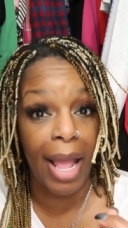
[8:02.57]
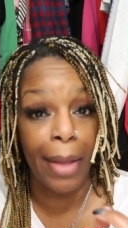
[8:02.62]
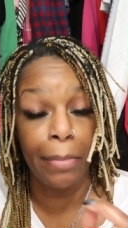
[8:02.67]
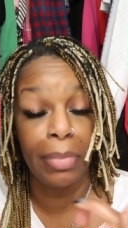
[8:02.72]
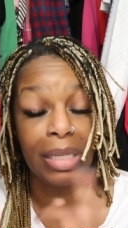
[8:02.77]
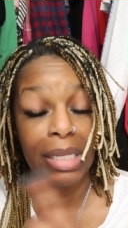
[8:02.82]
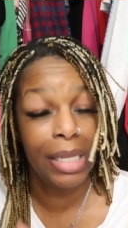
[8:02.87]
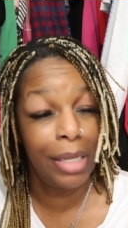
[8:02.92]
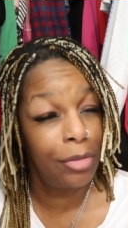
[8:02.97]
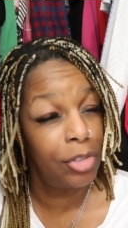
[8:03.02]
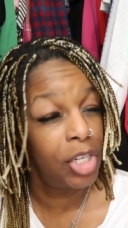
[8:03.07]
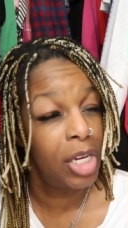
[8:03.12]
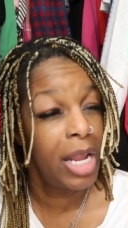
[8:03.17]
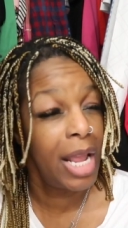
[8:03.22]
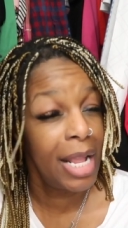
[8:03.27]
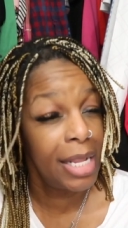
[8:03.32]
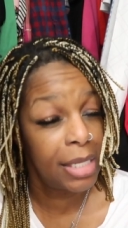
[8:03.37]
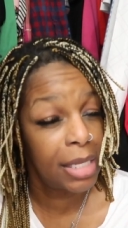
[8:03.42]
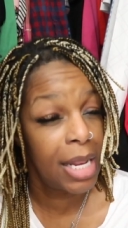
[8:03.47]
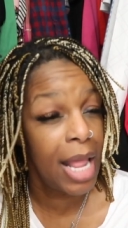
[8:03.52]
i believe she
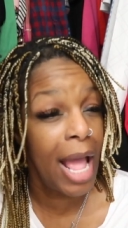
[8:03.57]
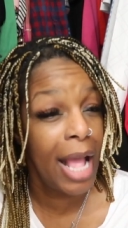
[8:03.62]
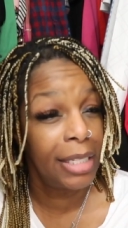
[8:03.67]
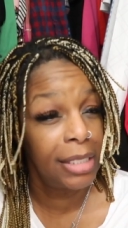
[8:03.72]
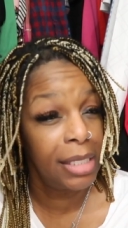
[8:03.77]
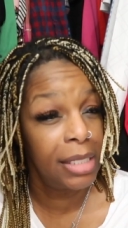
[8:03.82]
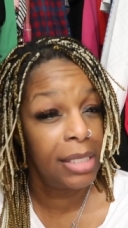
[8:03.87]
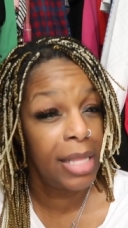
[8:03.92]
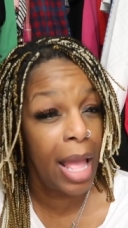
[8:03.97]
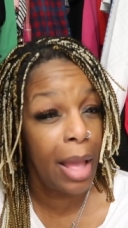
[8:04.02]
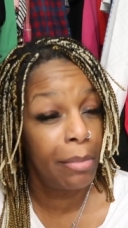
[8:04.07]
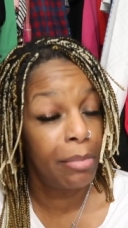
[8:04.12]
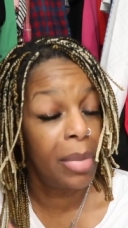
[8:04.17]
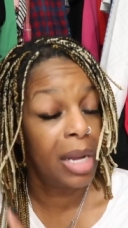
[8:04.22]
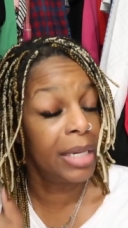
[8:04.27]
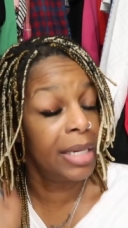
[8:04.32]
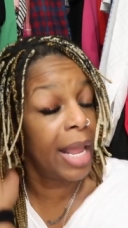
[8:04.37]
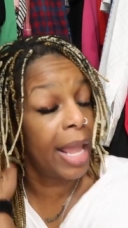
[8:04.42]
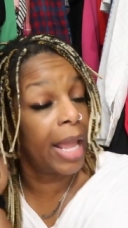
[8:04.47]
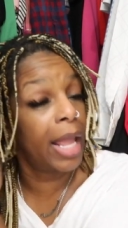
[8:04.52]
has classes that
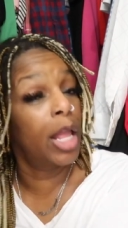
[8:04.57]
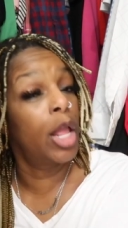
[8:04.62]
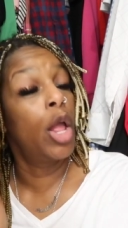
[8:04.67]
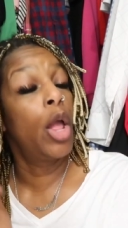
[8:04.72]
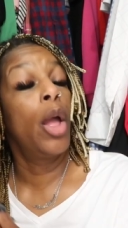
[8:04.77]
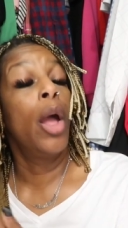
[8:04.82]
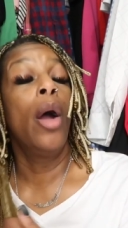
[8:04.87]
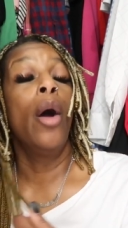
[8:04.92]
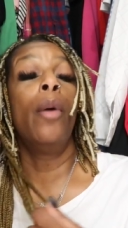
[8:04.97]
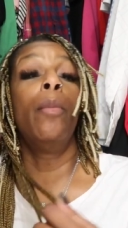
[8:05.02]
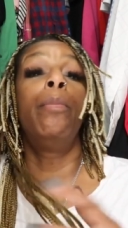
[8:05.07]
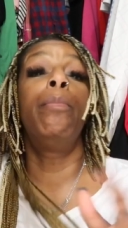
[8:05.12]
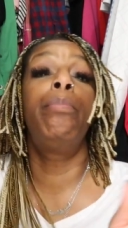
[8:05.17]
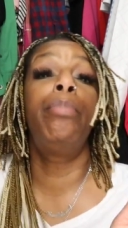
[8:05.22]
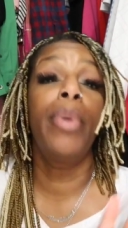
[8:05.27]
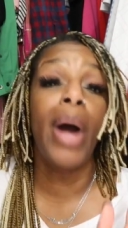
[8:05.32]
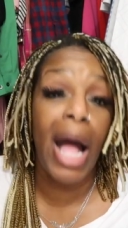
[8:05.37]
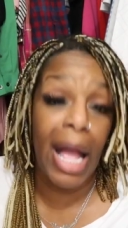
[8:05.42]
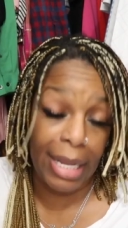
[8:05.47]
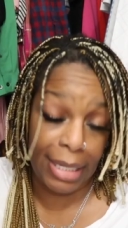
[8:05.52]
monday
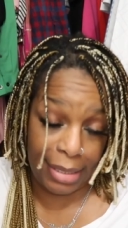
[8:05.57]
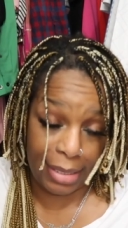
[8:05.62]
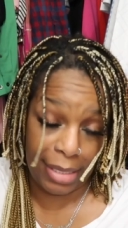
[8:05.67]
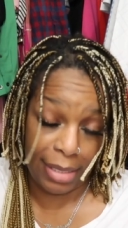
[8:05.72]
but